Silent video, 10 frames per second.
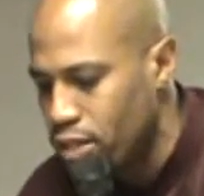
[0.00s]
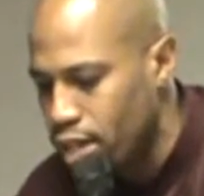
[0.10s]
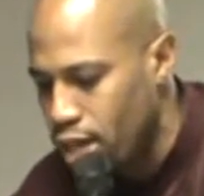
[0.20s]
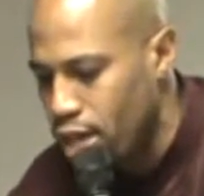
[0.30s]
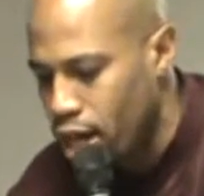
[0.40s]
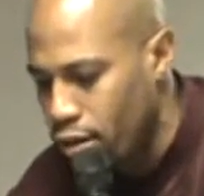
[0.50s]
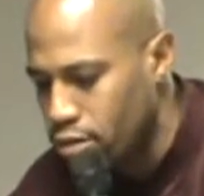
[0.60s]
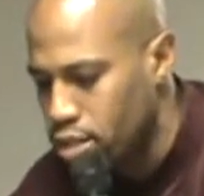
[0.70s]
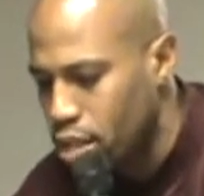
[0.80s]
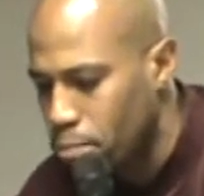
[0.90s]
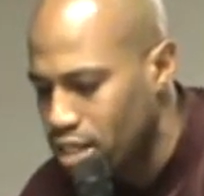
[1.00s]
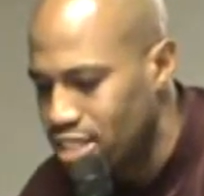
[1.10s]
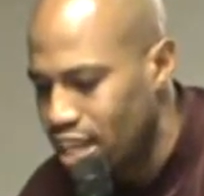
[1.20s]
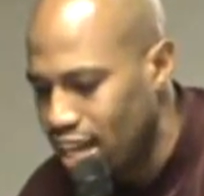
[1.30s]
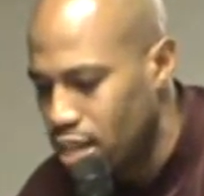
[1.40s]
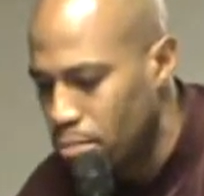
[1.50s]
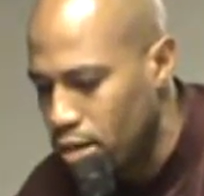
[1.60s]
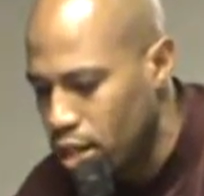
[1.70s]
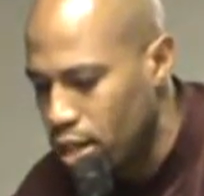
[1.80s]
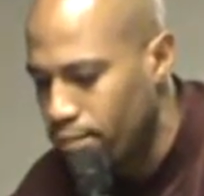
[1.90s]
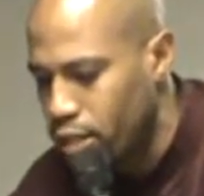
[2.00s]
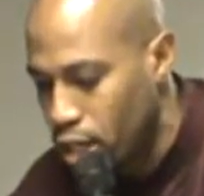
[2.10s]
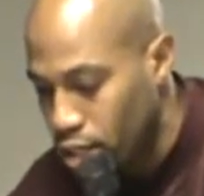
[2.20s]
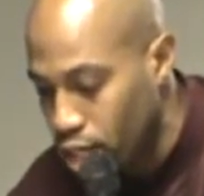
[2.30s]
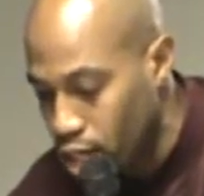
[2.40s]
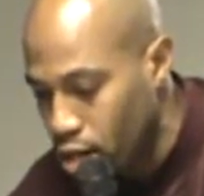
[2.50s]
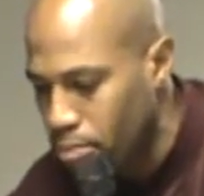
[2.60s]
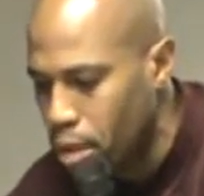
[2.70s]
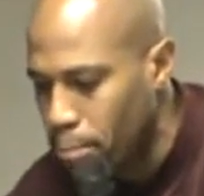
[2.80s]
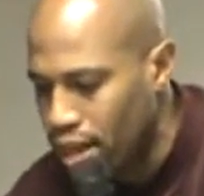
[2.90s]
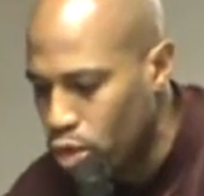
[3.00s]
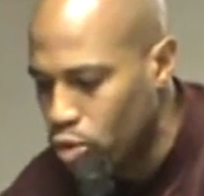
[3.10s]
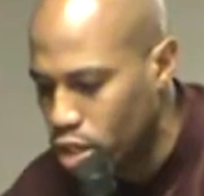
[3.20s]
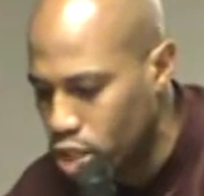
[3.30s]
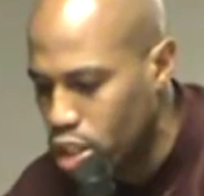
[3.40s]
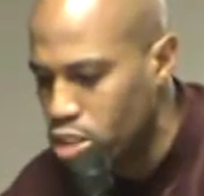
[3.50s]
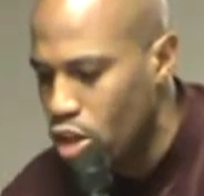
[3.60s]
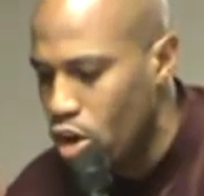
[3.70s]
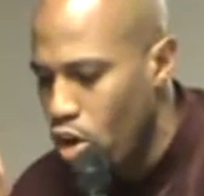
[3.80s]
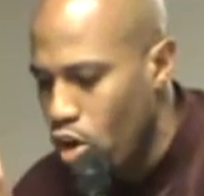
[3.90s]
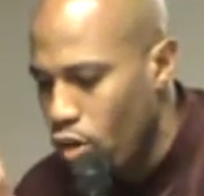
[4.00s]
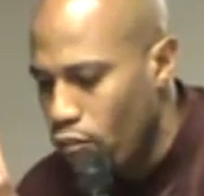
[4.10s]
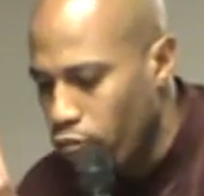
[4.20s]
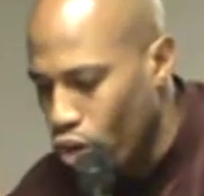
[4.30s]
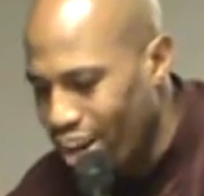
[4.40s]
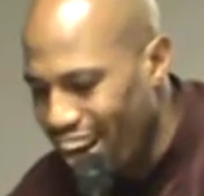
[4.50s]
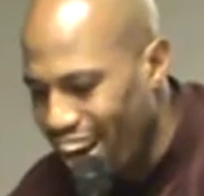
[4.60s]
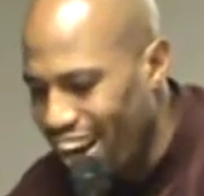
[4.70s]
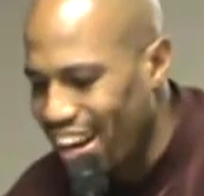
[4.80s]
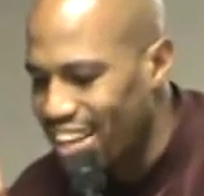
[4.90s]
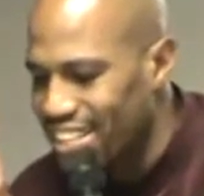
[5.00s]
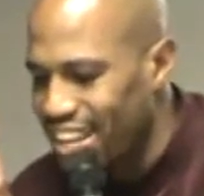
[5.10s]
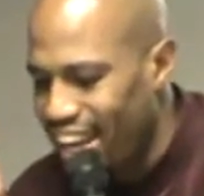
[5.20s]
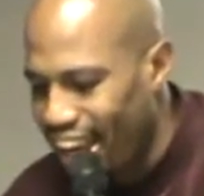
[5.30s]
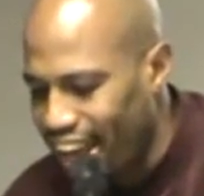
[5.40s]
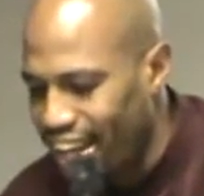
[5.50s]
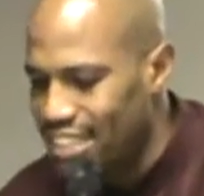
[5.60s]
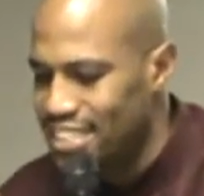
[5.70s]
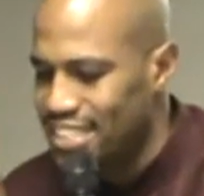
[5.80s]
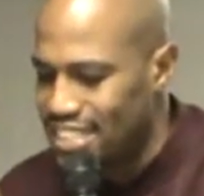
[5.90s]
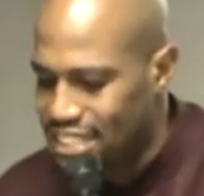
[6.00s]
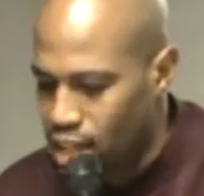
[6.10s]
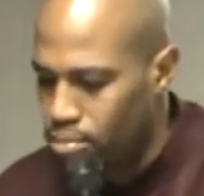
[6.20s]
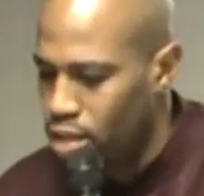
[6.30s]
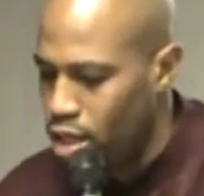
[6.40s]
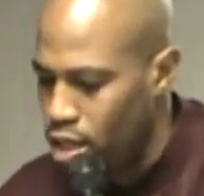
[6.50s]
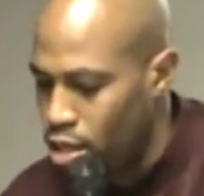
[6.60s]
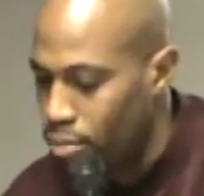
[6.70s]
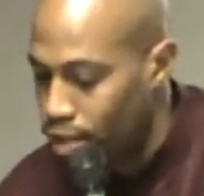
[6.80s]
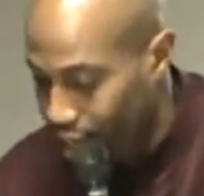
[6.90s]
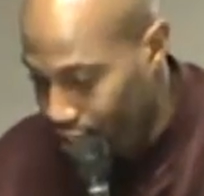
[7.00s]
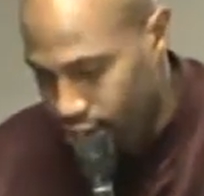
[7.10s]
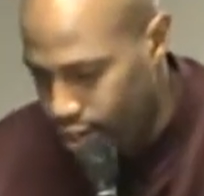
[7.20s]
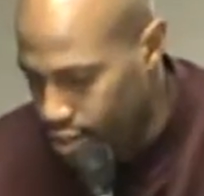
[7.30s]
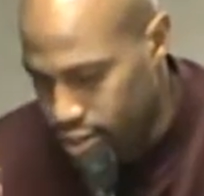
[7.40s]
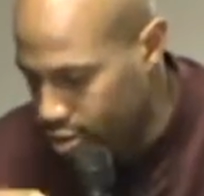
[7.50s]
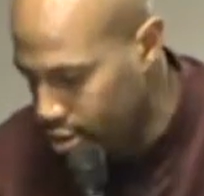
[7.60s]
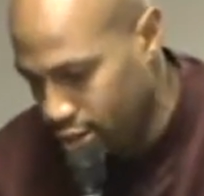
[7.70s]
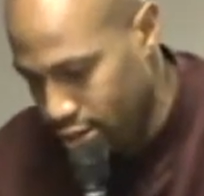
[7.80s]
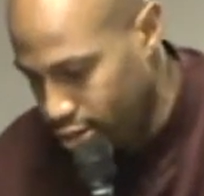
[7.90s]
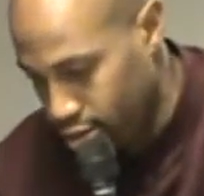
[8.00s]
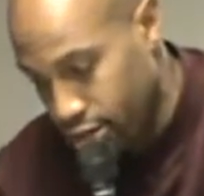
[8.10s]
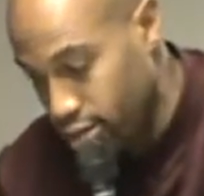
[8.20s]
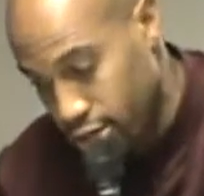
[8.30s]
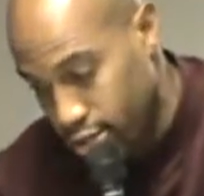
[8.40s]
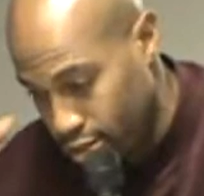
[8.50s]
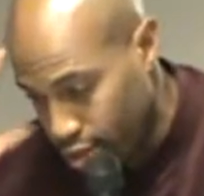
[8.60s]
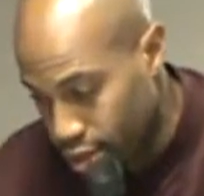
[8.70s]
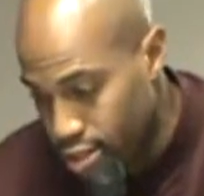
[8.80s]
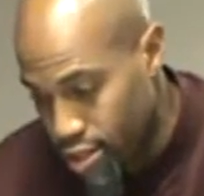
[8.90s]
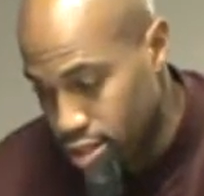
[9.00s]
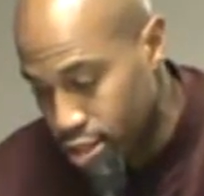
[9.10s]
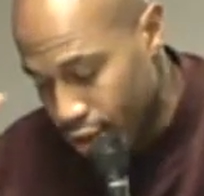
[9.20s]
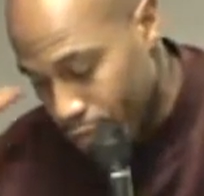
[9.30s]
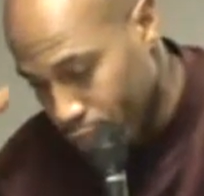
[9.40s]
eat everything must not commend, condemn the man who does, for God has accepted him. And, and this is this is this is this is